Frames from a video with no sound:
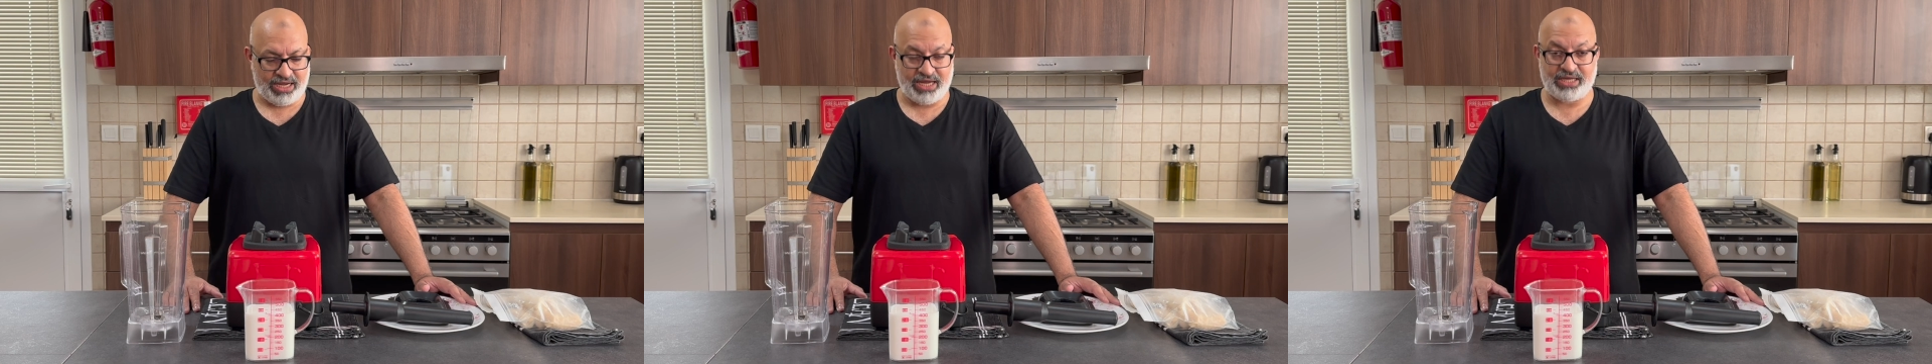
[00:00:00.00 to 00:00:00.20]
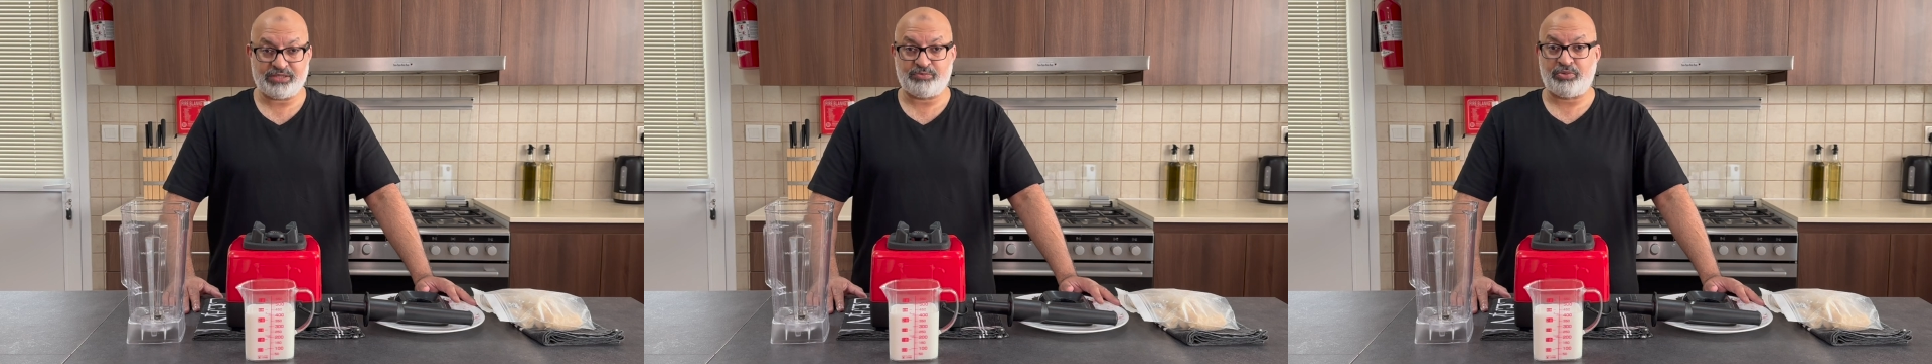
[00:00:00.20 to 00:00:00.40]

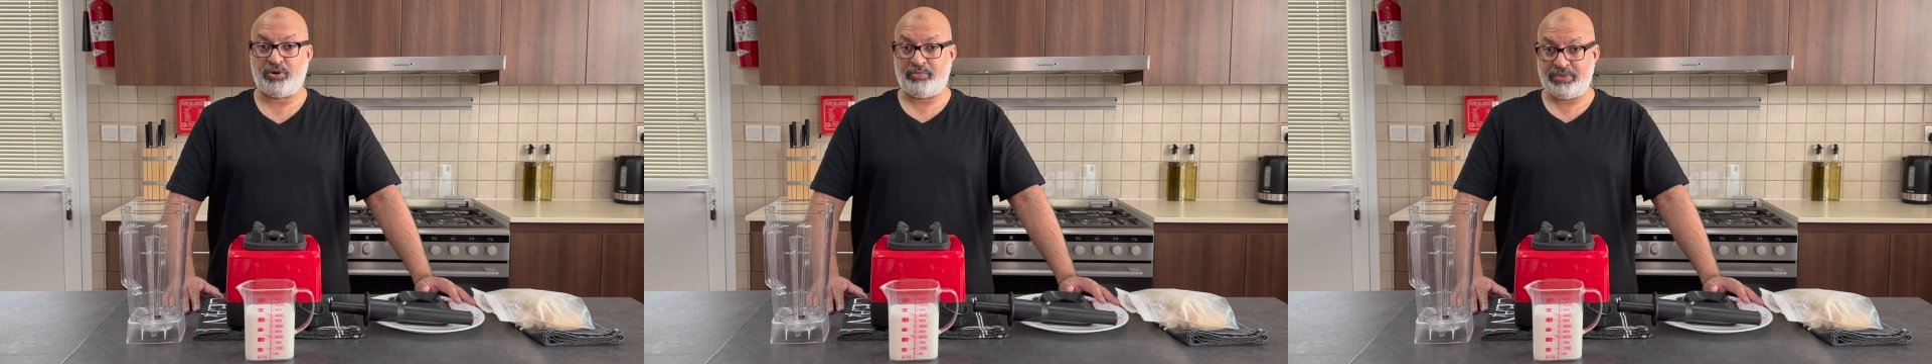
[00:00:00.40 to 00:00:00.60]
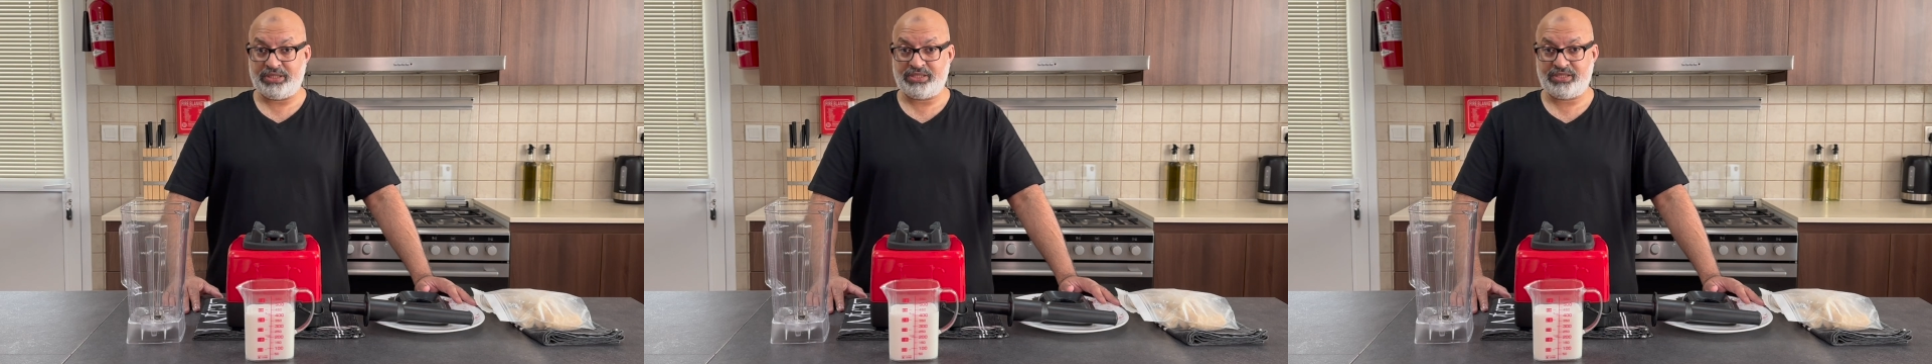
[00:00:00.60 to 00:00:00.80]
as
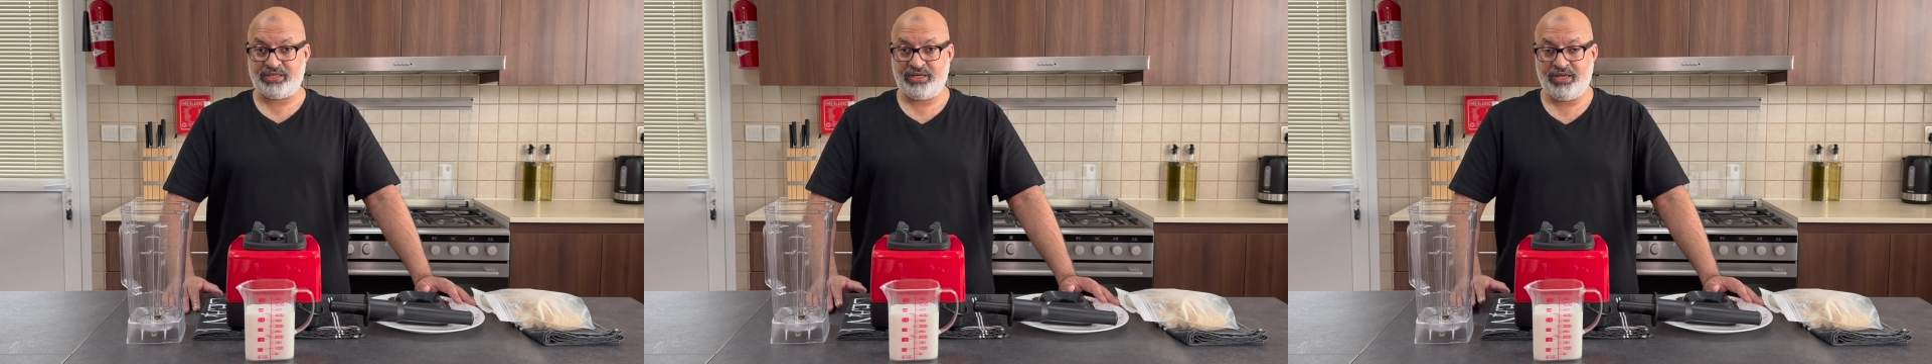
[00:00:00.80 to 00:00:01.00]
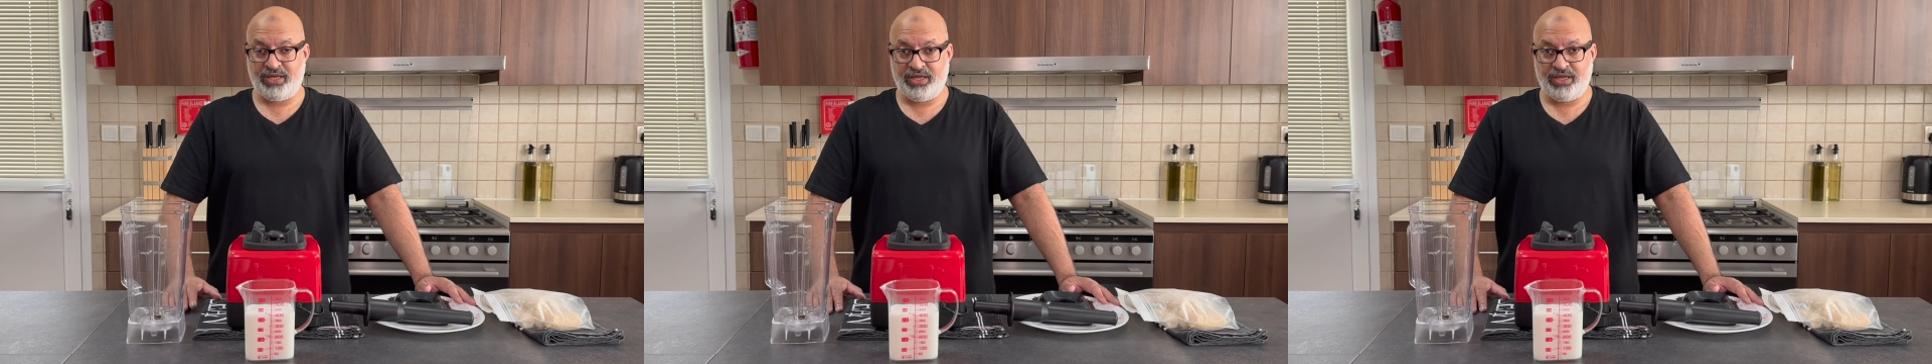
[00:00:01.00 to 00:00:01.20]
promised,
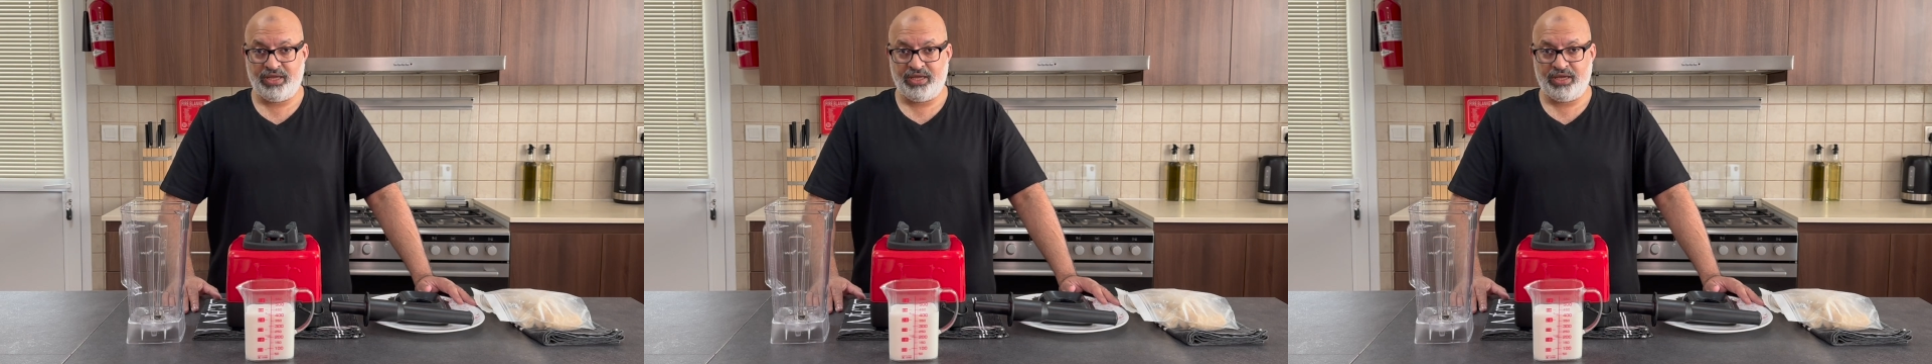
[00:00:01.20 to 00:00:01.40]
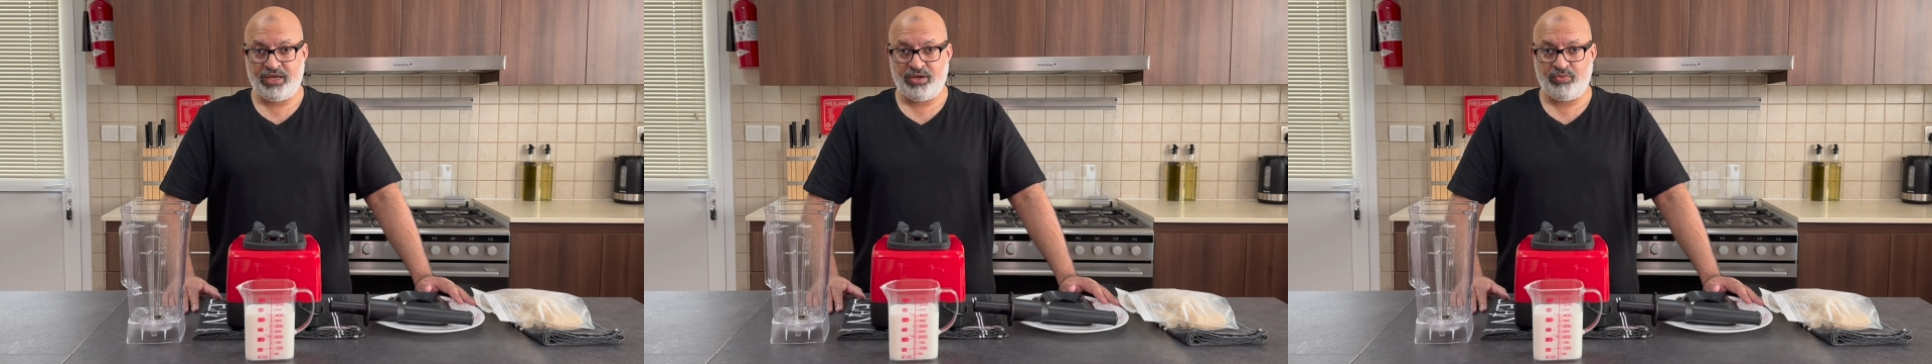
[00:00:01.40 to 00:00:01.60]

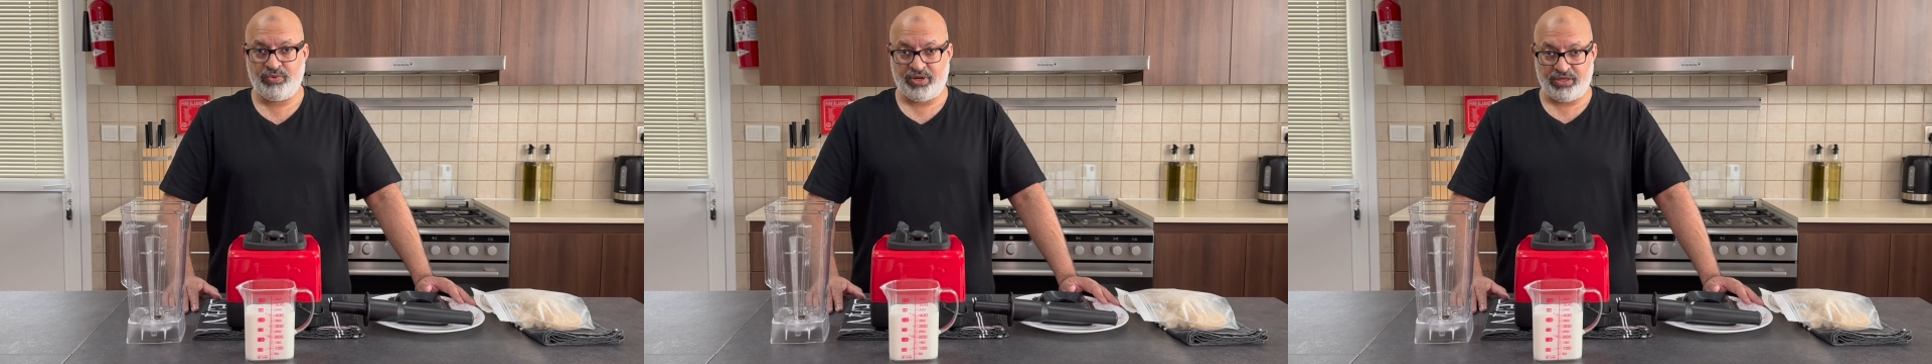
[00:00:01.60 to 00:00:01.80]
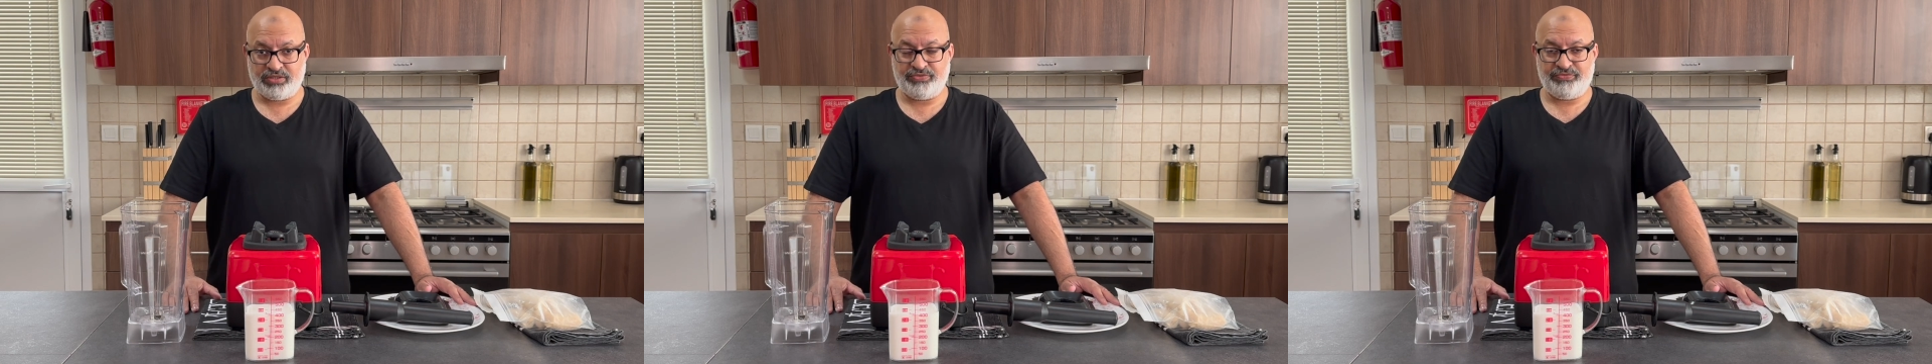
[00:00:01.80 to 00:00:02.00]
we're
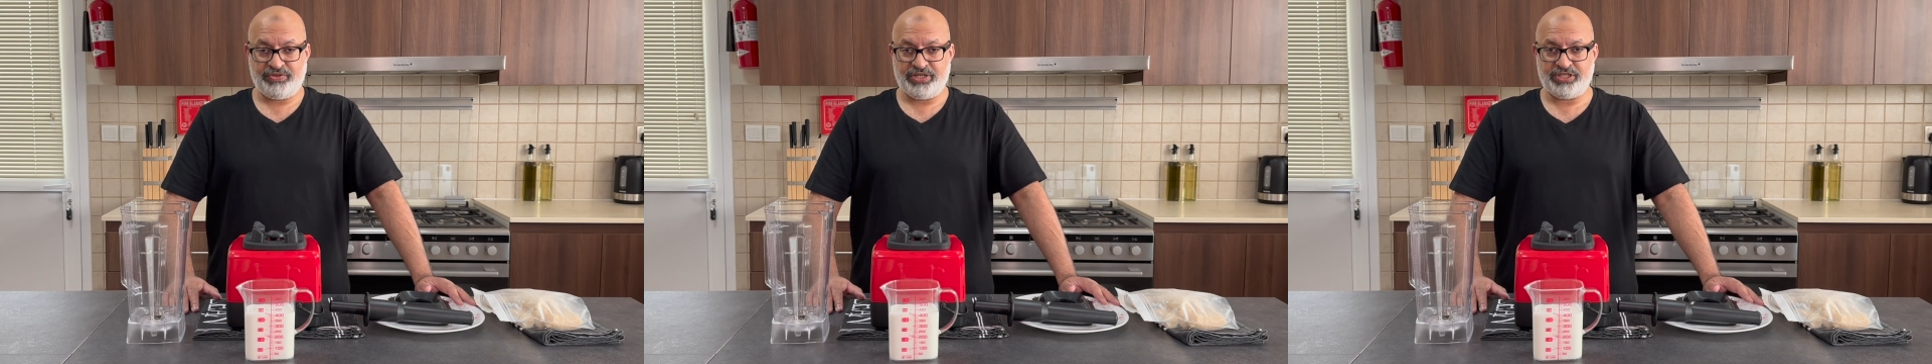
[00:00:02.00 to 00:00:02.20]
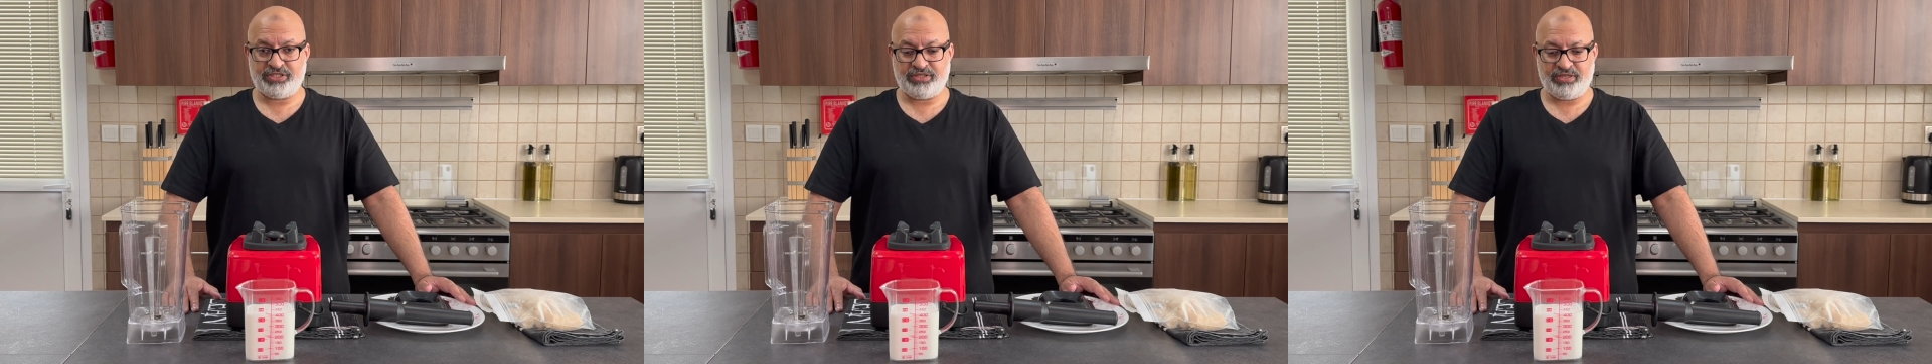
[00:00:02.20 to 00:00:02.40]
going to
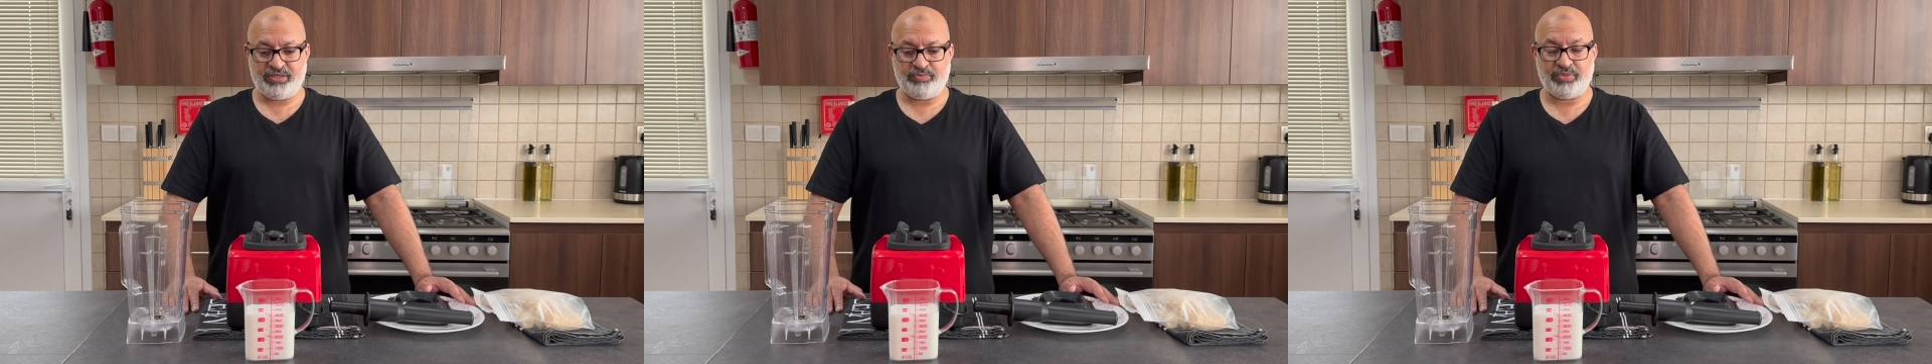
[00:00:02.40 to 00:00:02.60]
finish the